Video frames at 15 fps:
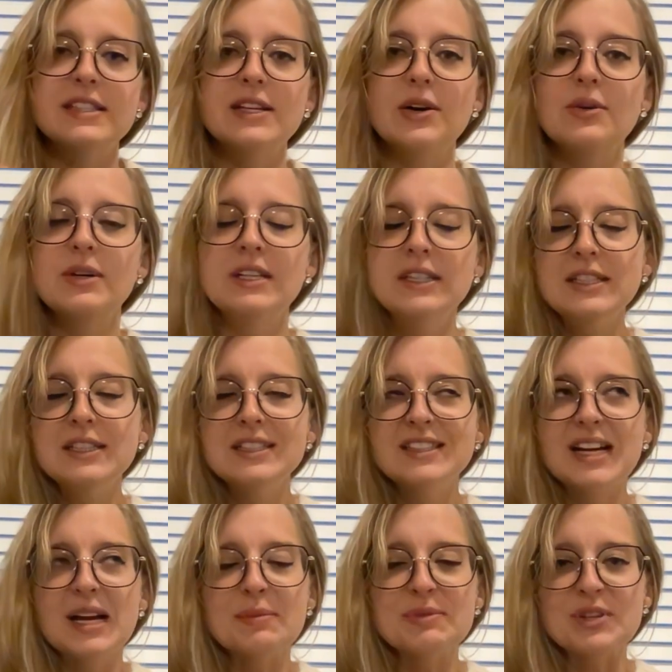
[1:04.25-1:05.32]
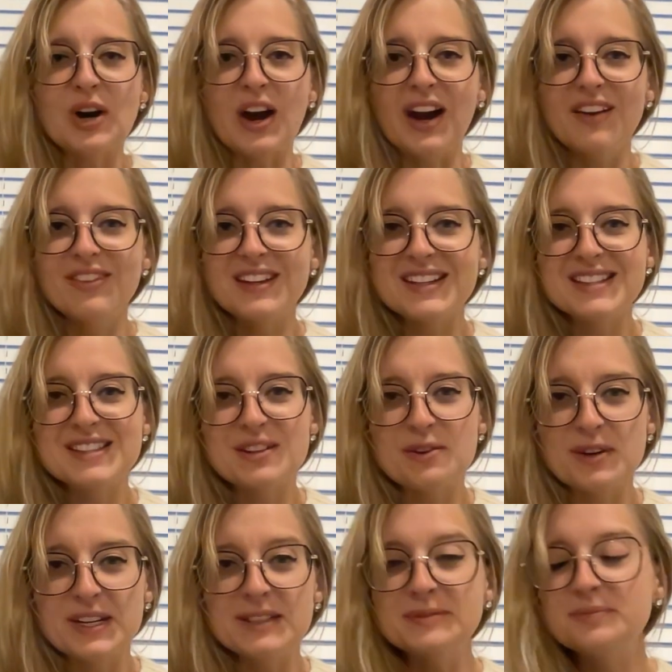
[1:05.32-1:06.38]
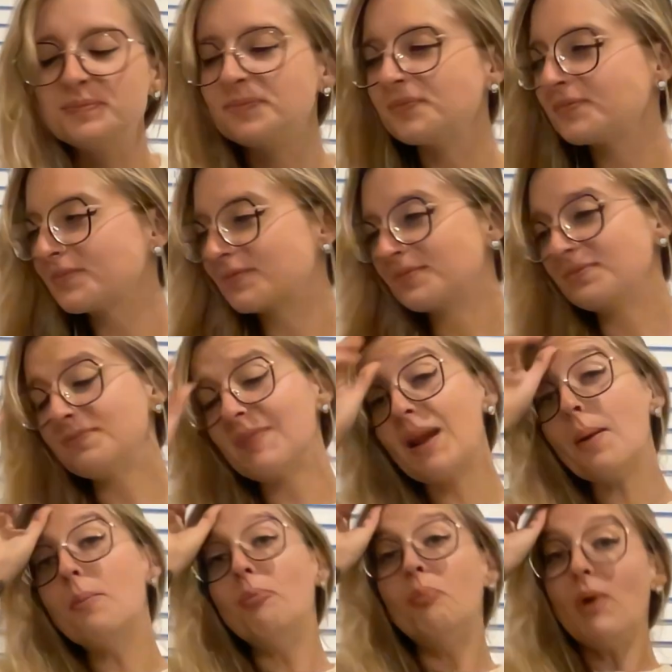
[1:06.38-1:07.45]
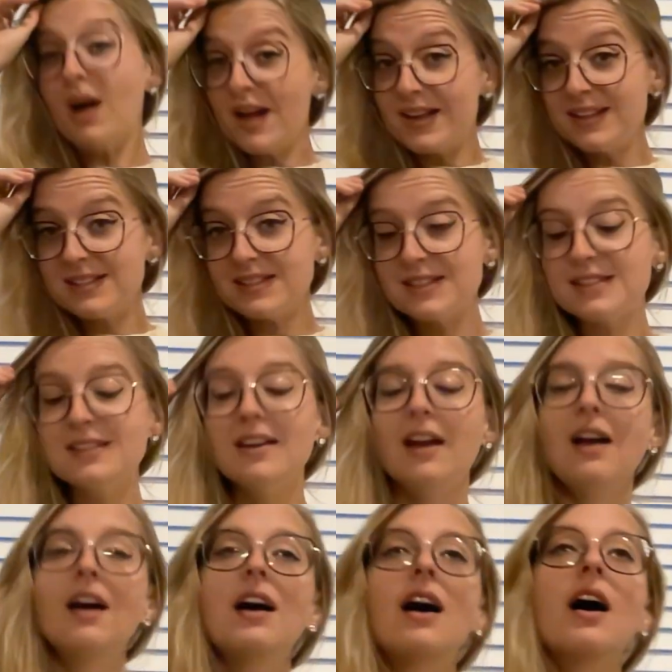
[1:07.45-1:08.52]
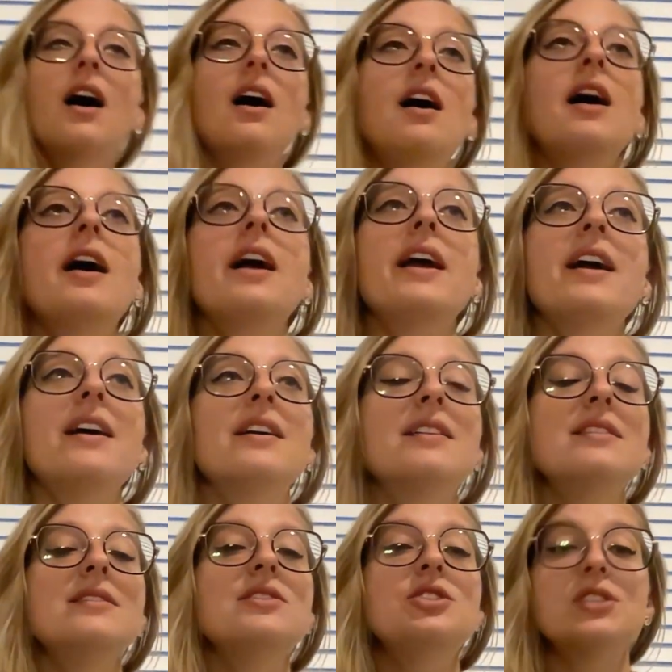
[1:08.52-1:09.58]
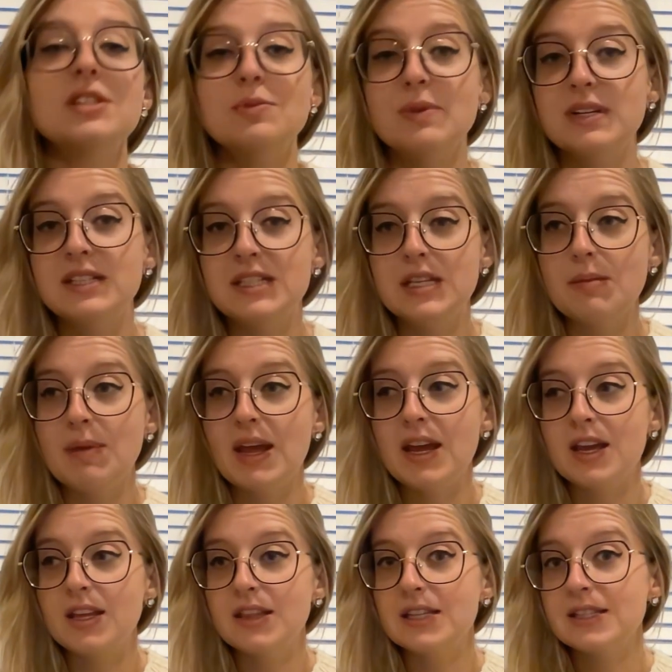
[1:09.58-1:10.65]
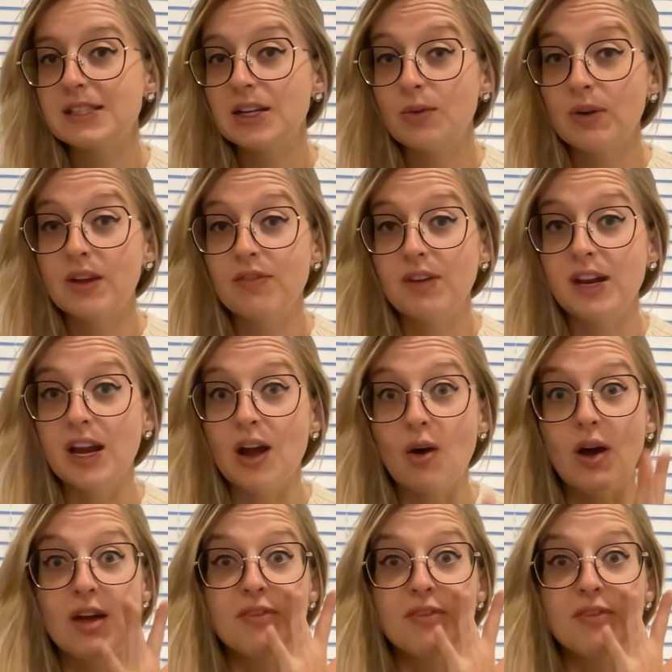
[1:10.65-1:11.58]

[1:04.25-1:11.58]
So I'm sorry if that gets annoying. But I just wanted to make this a quick video.